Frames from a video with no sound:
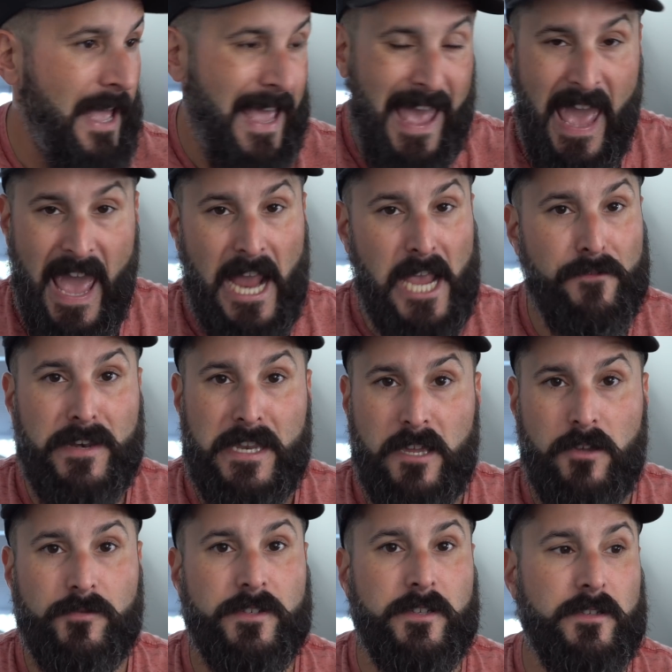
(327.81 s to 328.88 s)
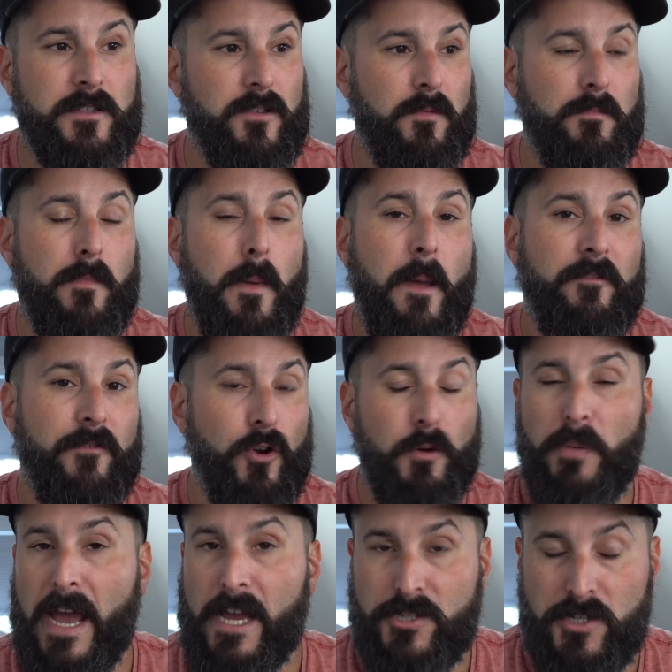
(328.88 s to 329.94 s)
Heck of an ecosystem, very
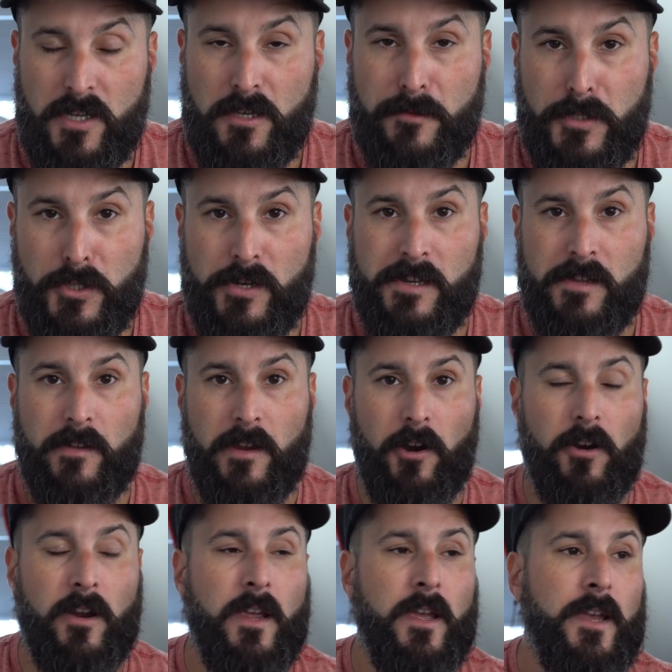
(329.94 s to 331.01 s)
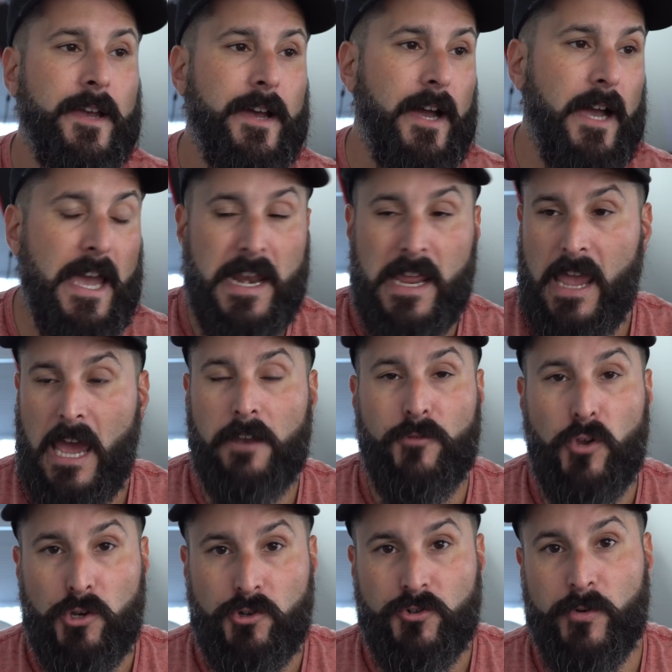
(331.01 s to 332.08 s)
passionate community there. And again, if
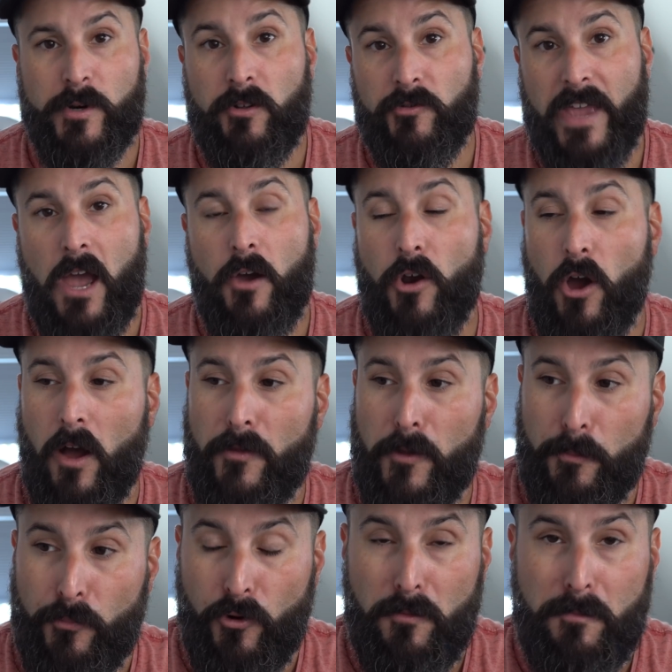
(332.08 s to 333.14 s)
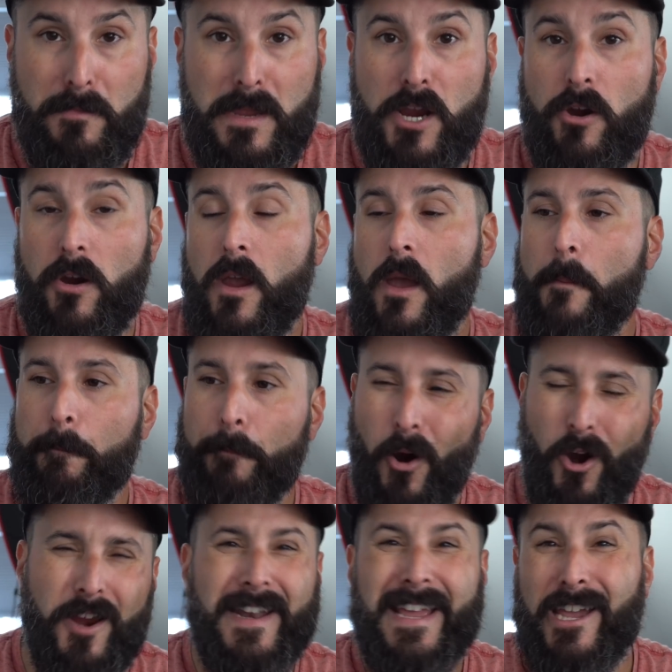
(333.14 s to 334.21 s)
you can drill down on the Premier
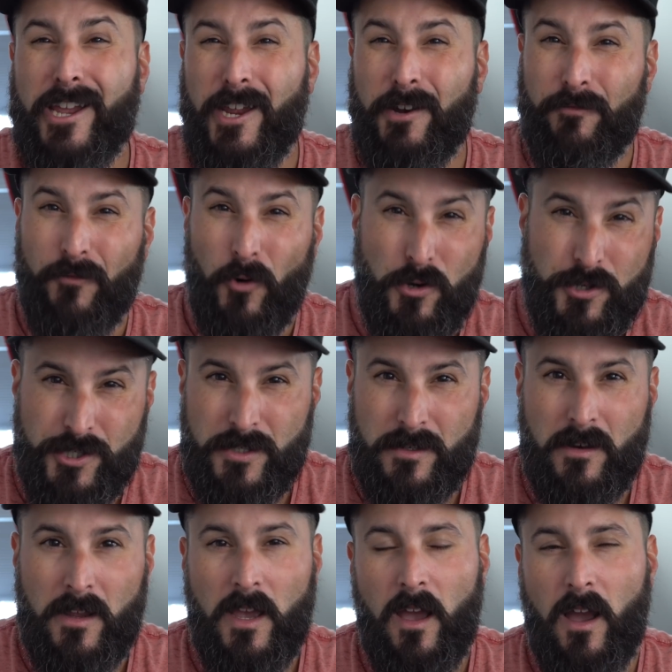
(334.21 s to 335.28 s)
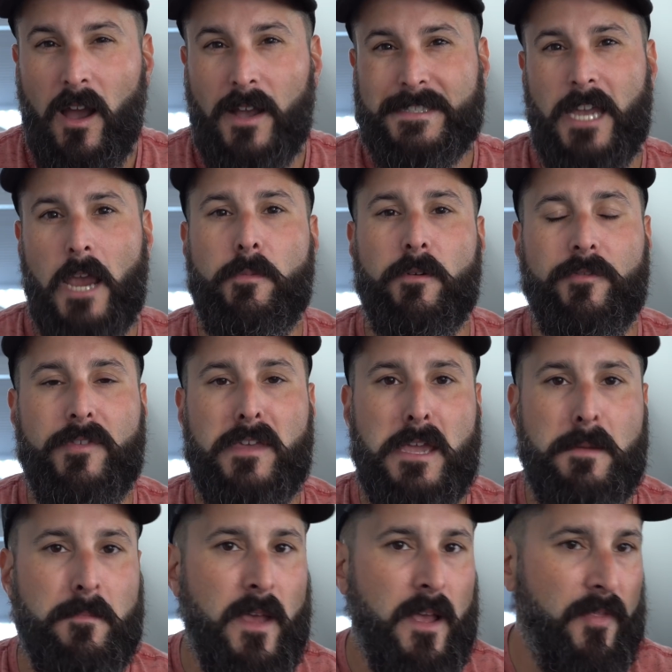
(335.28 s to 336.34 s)
Marketing Conversion type of
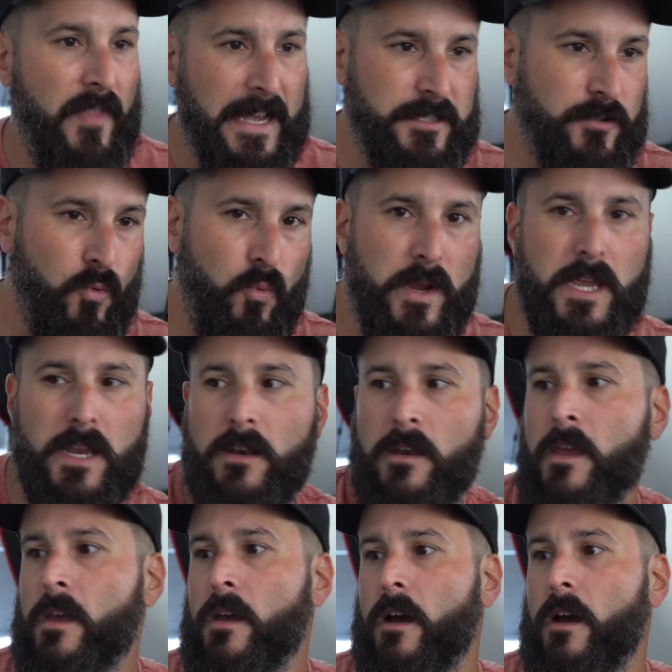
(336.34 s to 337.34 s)
theme, that's a win.